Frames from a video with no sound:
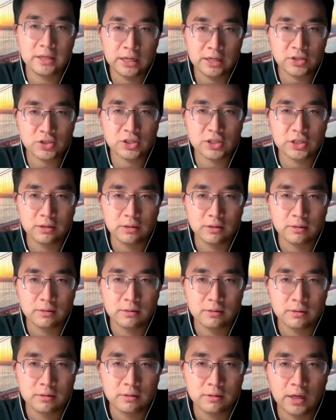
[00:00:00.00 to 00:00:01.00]
disk,
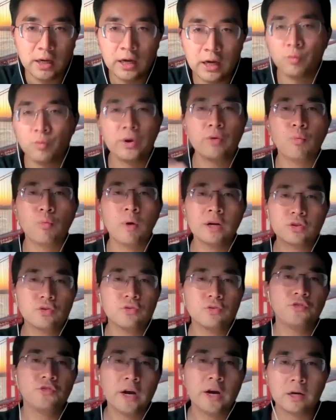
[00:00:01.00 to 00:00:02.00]
and we want
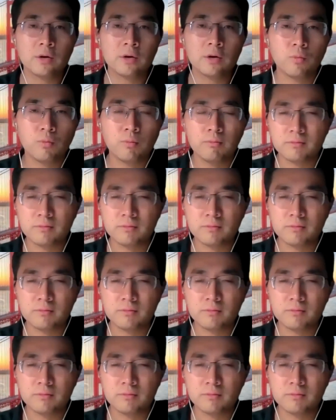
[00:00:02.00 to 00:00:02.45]
to find a